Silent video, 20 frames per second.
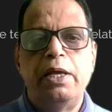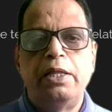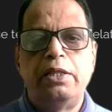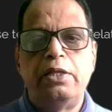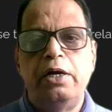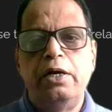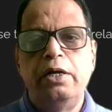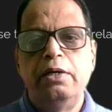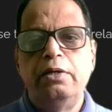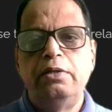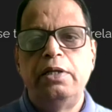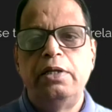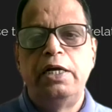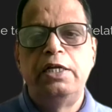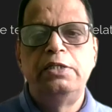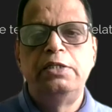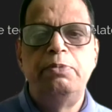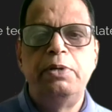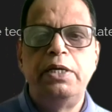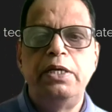method that
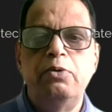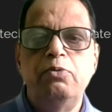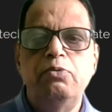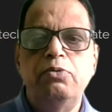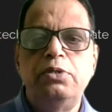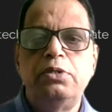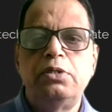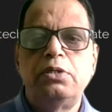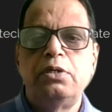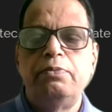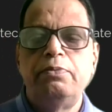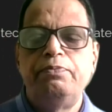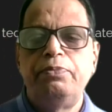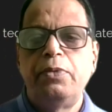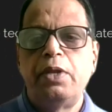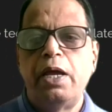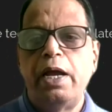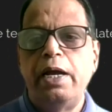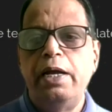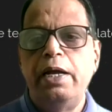is being used,
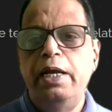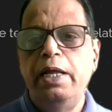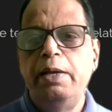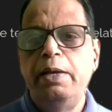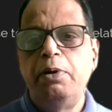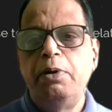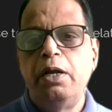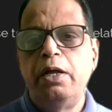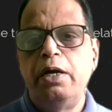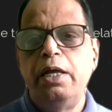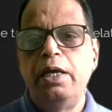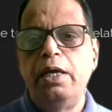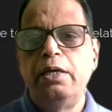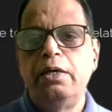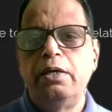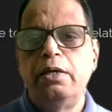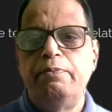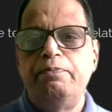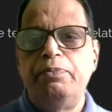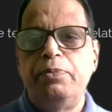and deep
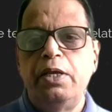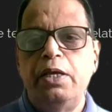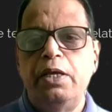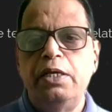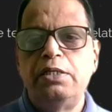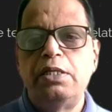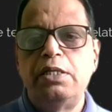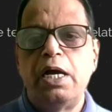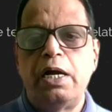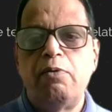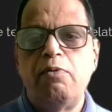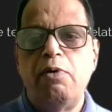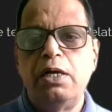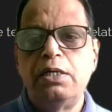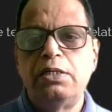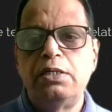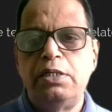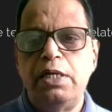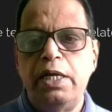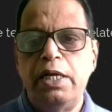learning is the
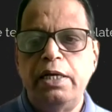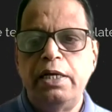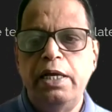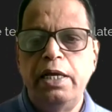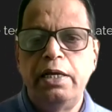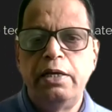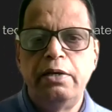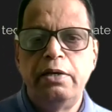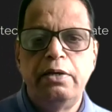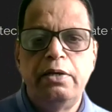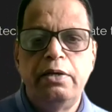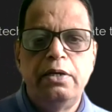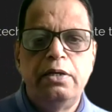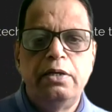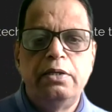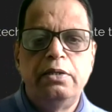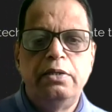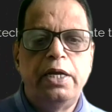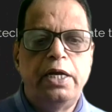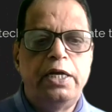advanced technique
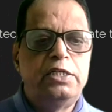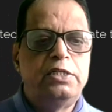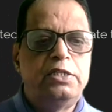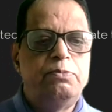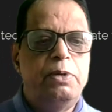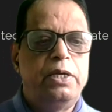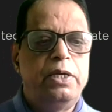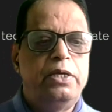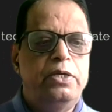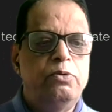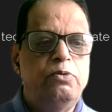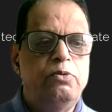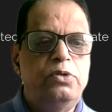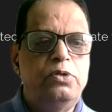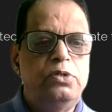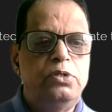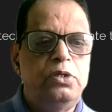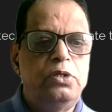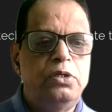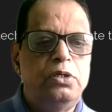that is being
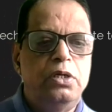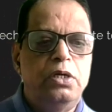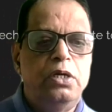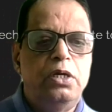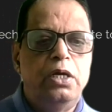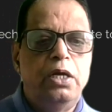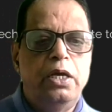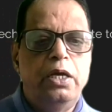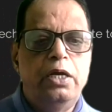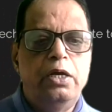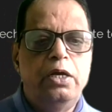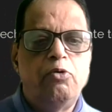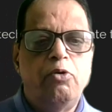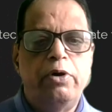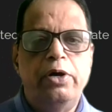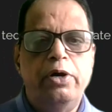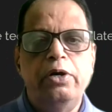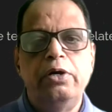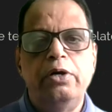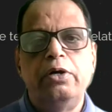used in
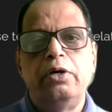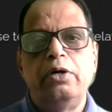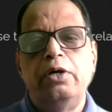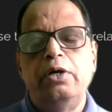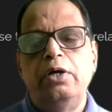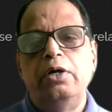order